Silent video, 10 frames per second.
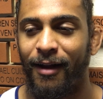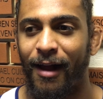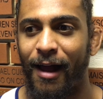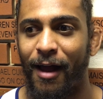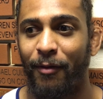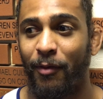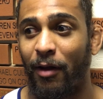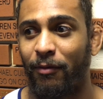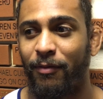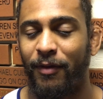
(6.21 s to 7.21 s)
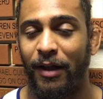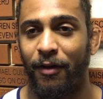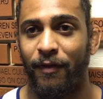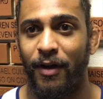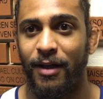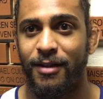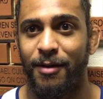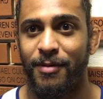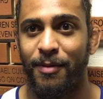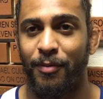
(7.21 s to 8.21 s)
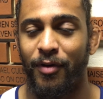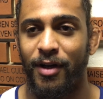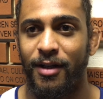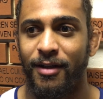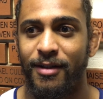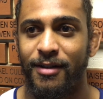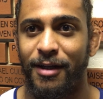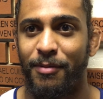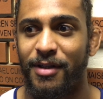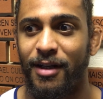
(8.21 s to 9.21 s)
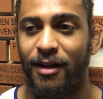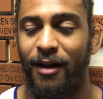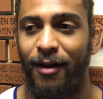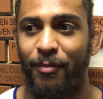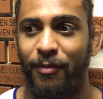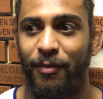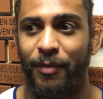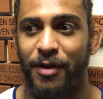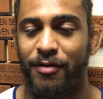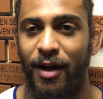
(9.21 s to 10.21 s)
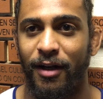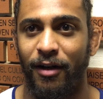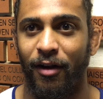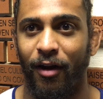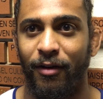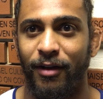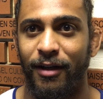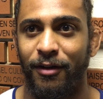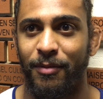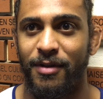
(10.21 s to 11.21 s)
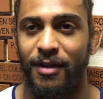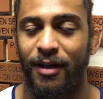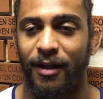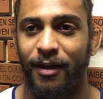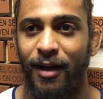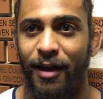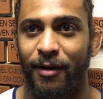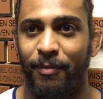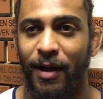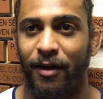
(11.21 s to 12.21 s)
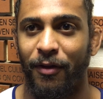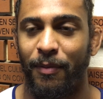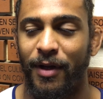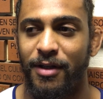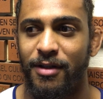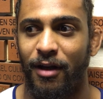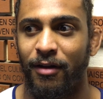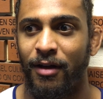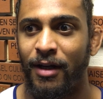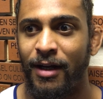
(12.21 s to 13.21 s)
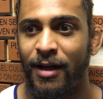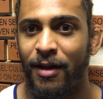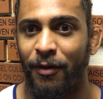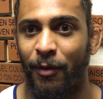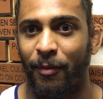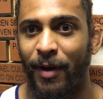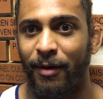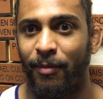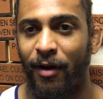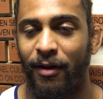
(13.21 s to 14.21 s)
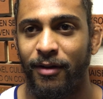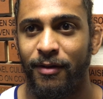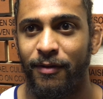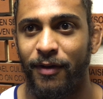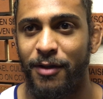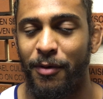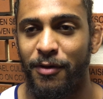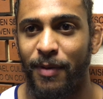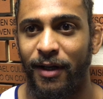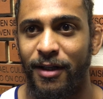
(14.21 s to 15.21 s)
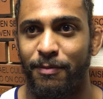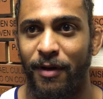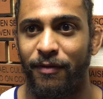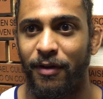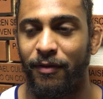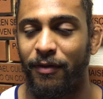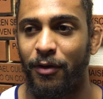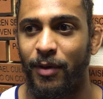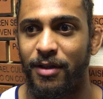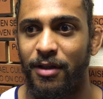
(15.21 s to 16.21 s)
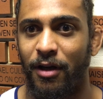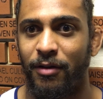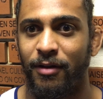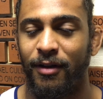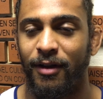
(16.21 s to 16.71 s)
Well, I think I've slipped in pretty seamlessly. Been training a lot leading up to getting back on the pitch. So when I made my first appearance back against Bedford a few weeks ago,